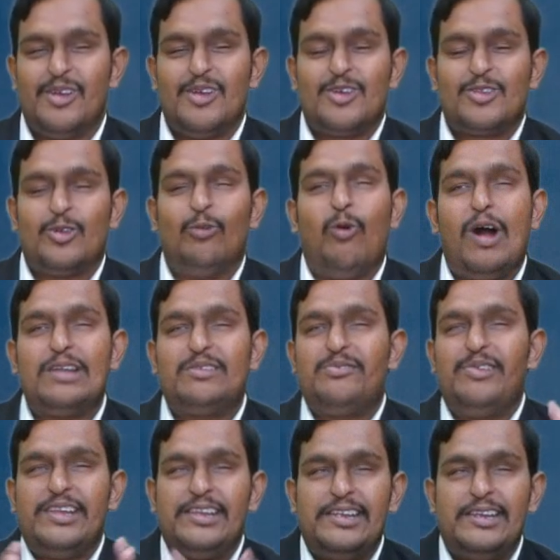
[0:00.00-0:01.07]
So what
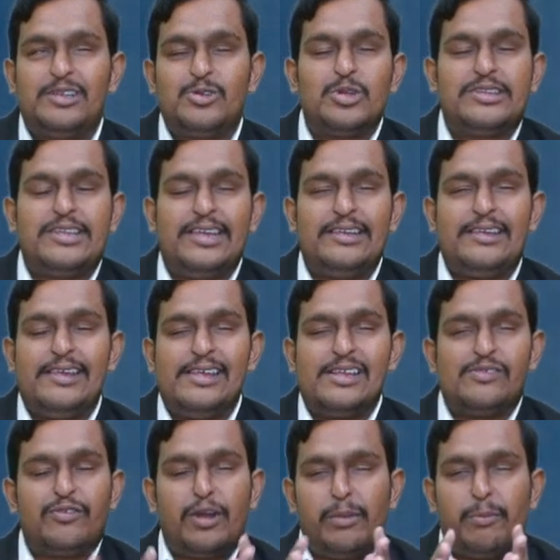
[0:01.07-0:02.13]
we need to think
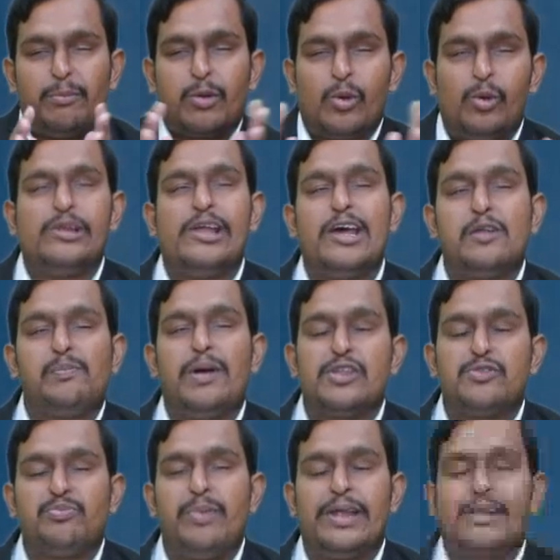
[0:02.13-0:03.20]
is, from a broader
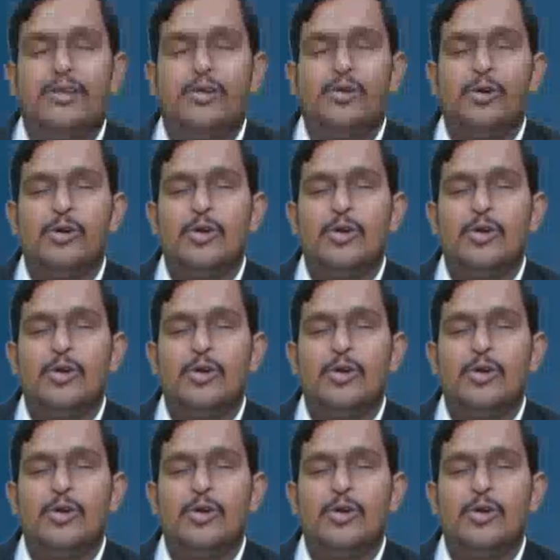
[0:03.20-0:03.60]
perspective,